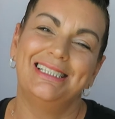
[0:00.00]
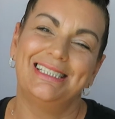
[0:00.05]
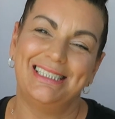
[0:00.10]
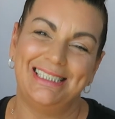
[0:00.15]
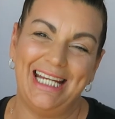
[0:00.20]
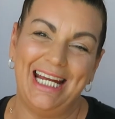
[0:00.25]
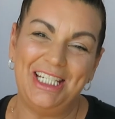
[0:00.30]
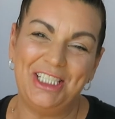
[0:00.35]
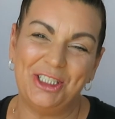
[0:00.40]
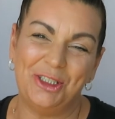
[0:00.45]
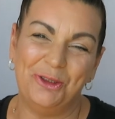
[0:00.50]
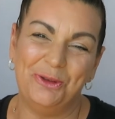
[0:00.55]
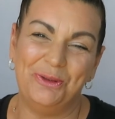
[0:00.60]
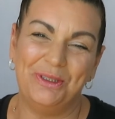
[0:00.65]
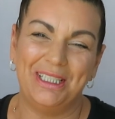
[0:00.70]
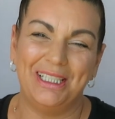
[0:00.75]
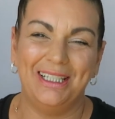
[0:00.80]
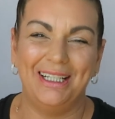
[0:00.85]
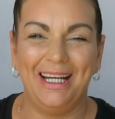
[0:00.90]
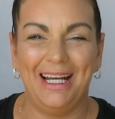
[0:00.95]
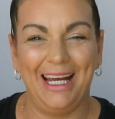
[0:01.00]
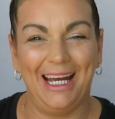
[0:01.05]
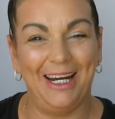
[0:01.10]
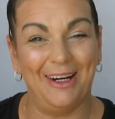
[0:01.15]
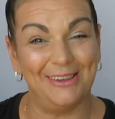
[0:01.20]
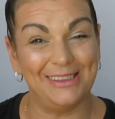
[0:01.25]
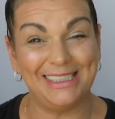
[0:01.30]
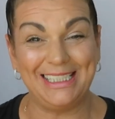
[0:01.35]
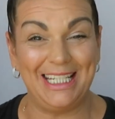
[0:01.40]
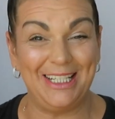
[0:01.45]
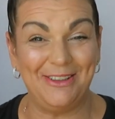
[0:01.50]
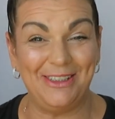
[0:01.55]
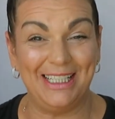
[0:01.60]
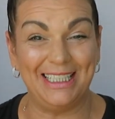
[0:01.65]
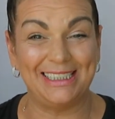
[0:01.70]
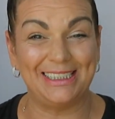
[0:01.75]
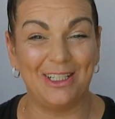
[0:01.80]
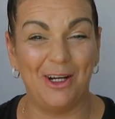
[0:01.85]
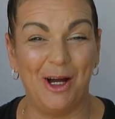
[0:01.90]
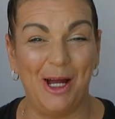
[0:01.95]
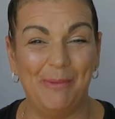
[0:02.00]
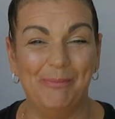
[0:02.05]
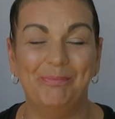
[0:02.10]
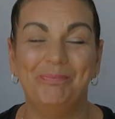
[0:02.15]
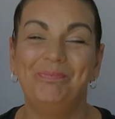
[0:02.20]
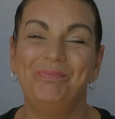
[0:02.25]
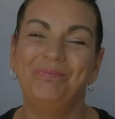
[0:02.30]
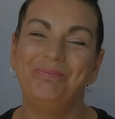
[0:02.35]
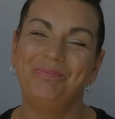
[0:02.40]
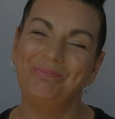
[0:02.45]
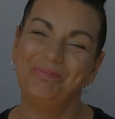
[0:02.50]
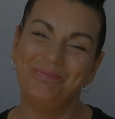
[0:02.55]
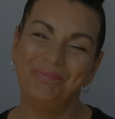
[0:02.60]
Stay tuned and I'll see you next time.